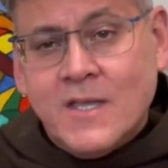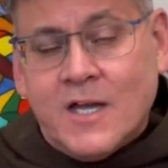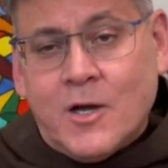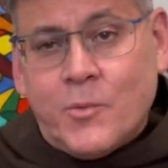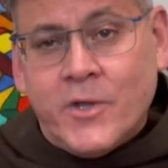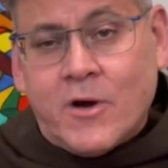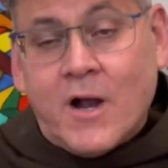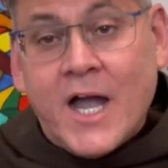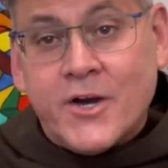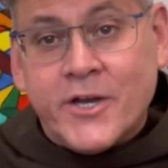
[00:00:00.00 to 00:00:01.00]
We are
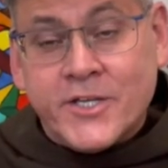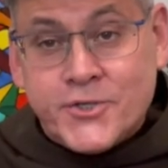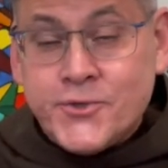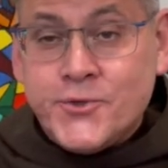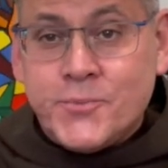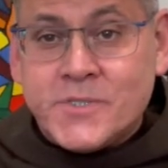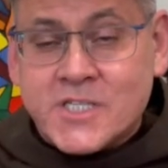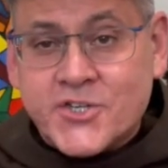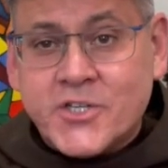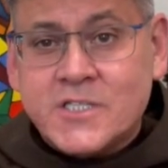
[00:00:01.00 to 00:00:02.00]
hiring 2 new
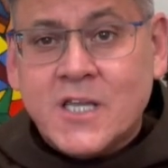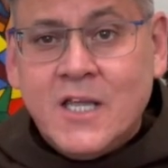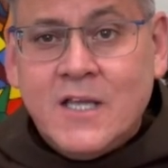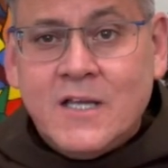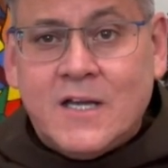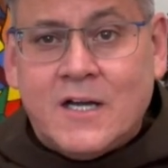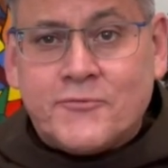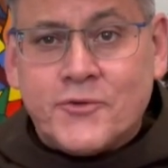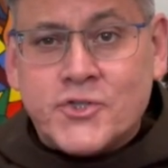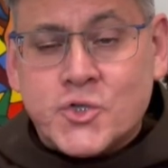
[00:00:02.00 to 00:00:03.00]
positions
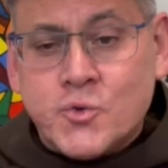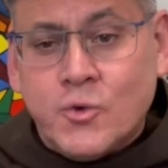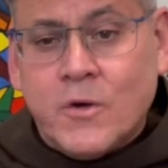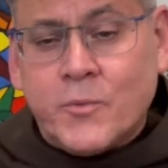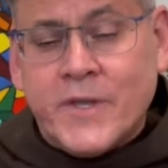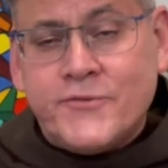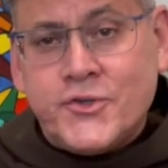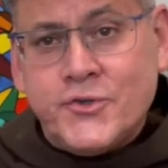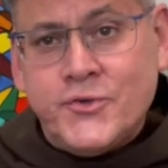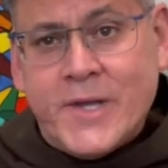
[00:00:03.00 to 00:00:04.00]
for the school. We have
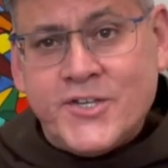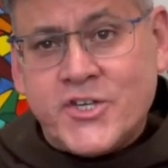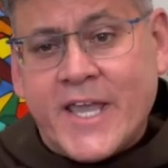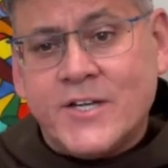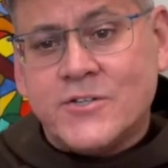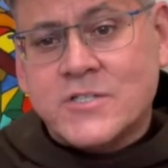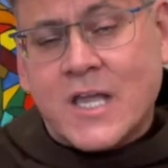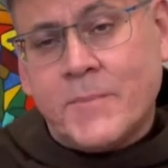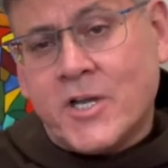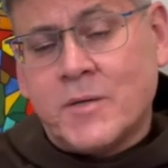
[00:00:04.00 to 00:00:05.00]
2 new educators
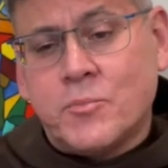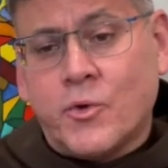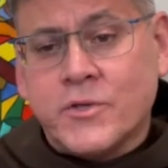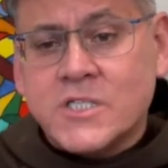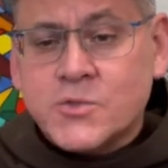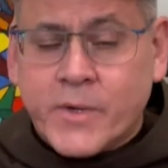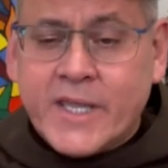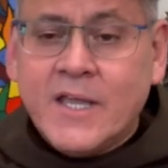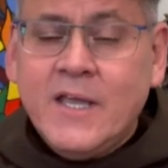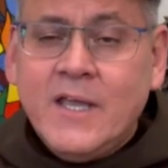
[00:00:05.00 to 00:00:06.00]
coming on board this week.